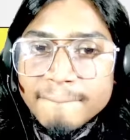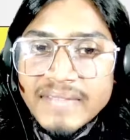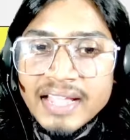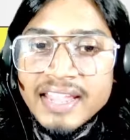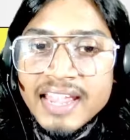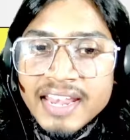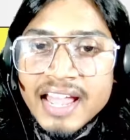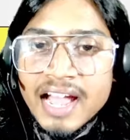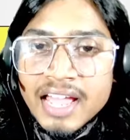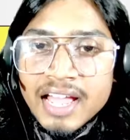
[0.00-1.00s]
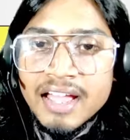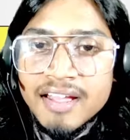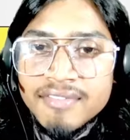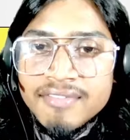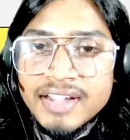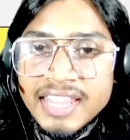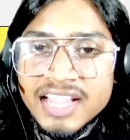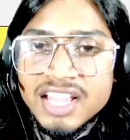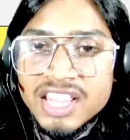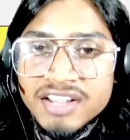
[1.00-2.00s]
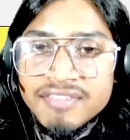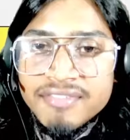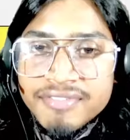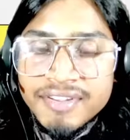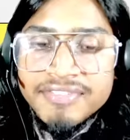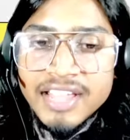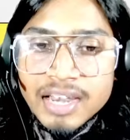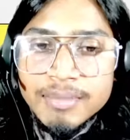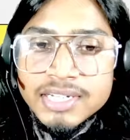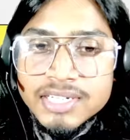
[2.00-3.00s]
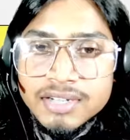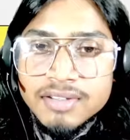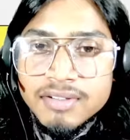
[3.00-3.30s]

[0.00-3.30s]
again I have taken the fifth element,